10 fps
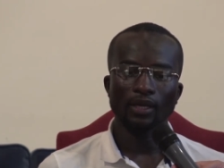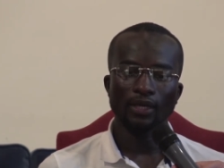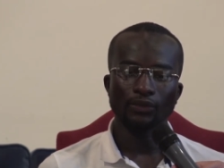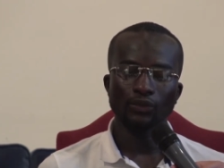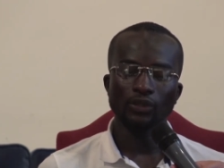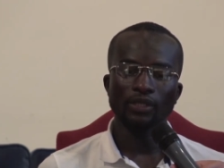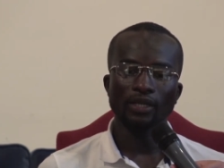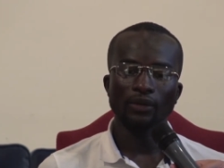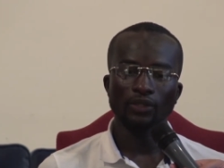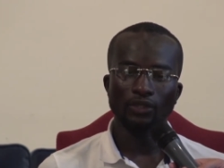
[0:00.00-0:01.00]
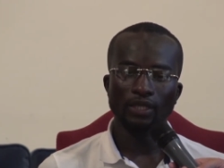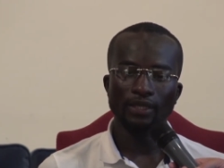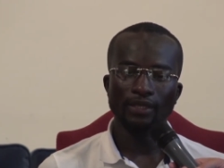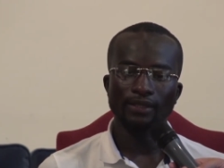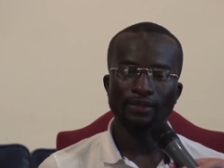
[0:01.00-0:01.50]
And during our
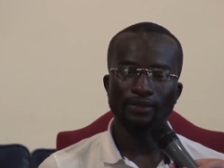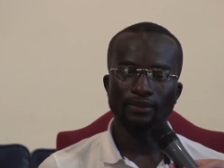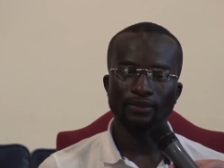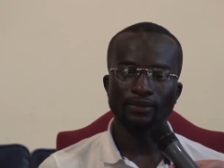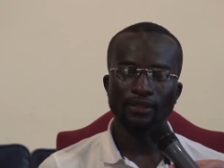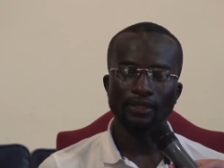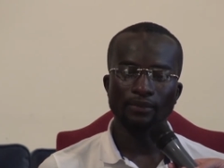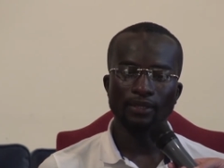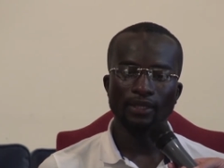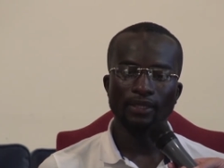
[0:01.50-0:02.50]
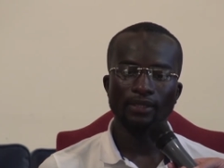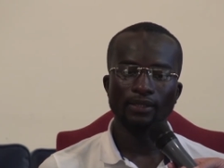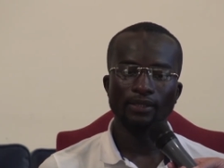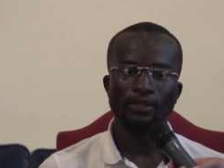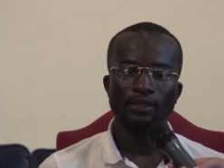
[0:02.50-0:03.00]
stay in Libya,
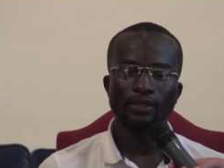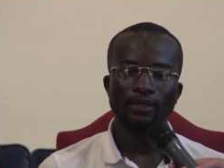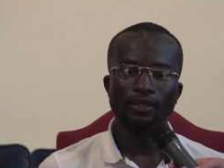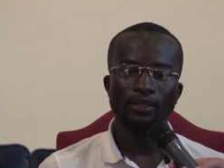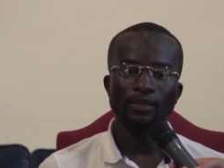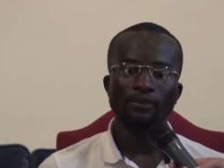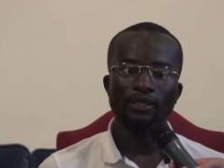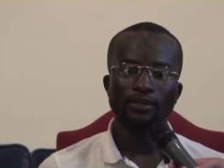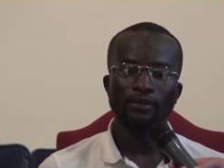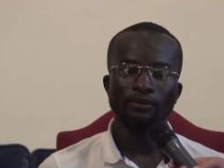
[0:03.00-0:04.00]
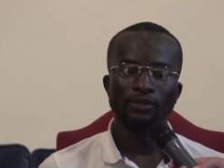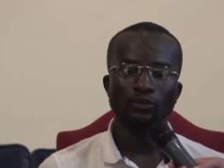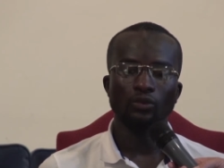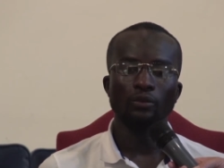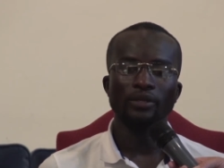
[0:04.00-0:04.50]
he made me
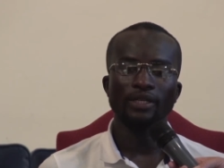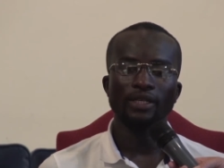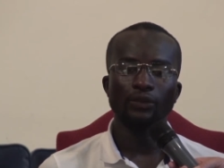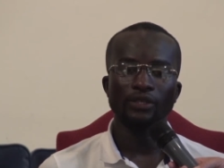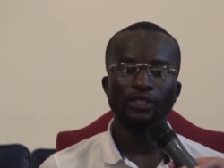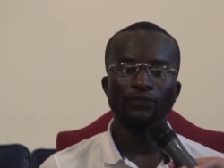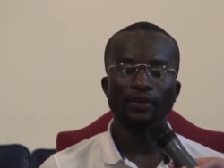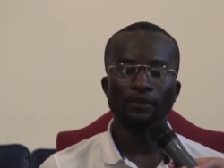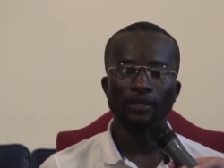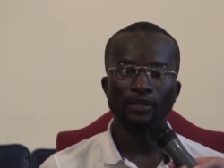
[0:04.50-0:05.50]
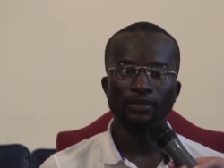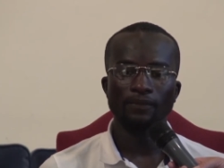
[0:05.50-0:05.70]
to communicate with his family.